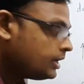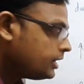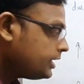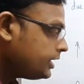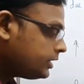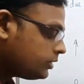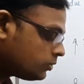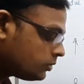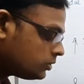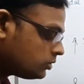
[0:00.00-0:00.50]

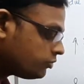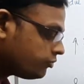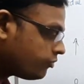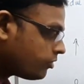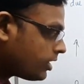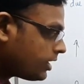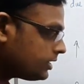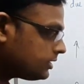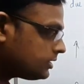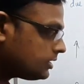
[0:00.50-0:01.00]
In order to
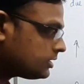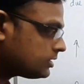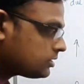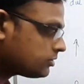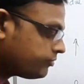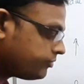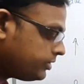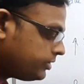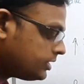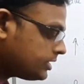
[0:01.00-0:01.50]
find the electric
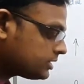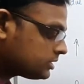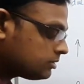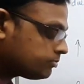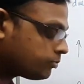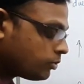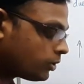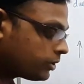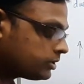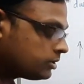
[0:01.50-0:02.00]
field at the
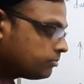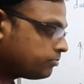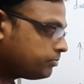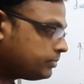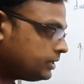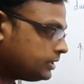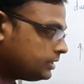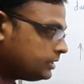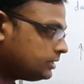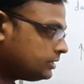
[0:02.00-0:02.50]
point
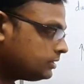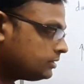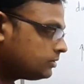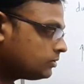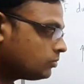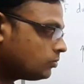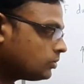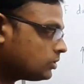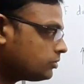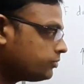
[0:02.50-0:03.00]
P,
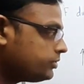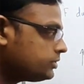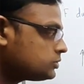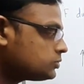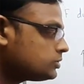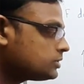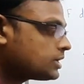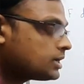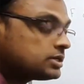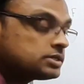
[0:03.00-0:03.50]
what we
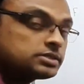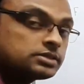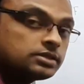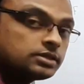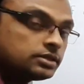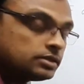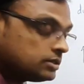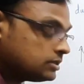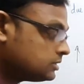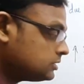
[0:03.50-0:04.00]
should consider
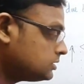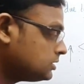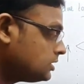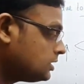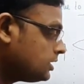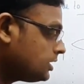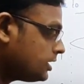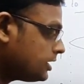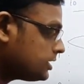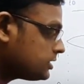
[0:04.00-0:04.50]
here,
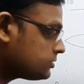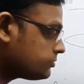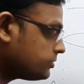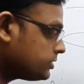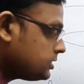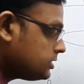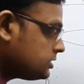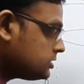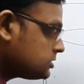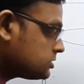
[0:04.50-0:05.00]
a
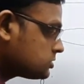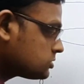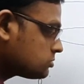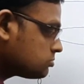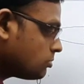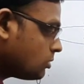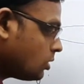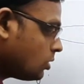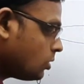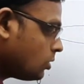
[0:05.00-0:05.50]
very
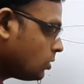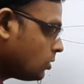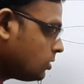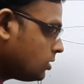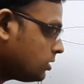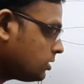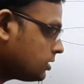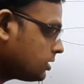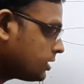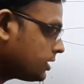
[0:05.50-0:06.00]

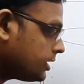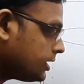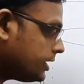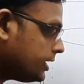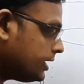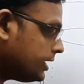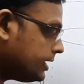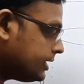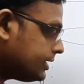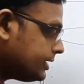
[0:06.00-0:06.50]
small
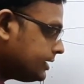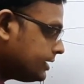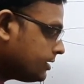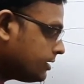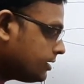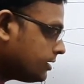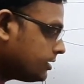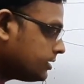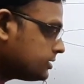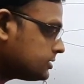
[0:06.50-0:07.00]

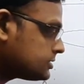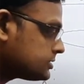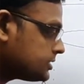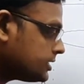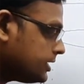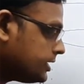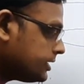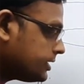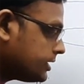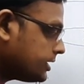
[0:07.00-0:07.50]
area,
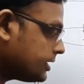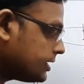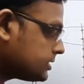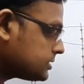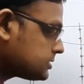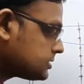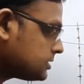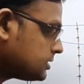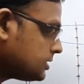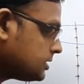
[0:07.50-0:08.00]
say it
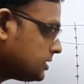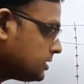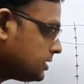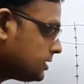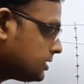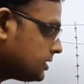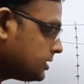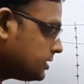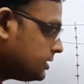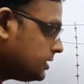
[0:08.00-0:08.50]
as
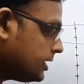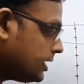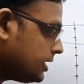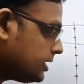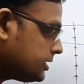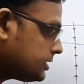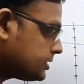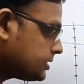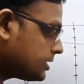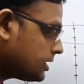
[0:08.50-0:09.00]

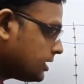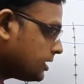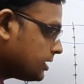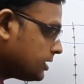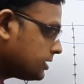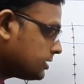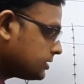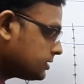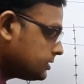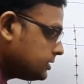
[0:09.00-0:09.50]
delta
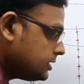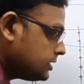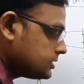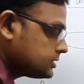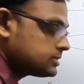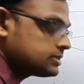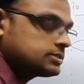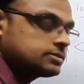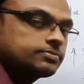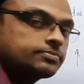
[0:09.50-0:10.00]

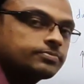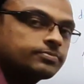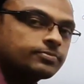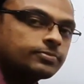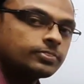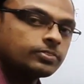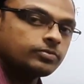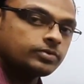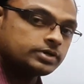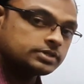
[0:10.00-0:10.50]
S.
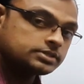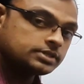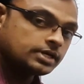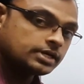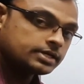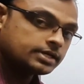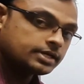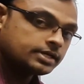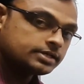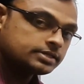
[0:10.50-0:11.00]
What is
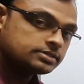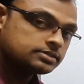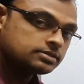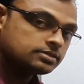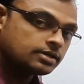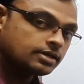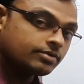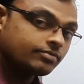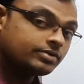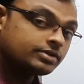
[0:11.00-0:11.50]
delta S?
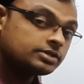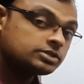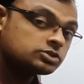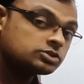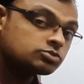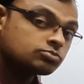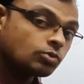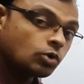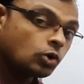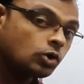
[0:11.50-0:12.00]
A very
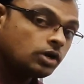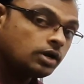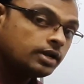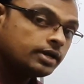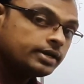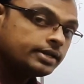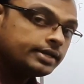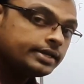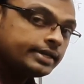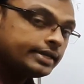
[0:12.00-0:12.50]
small
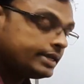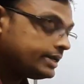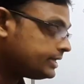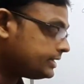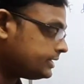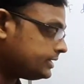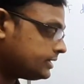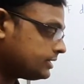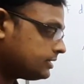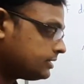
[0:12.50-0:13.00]

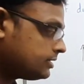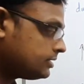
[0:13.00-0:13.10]
area.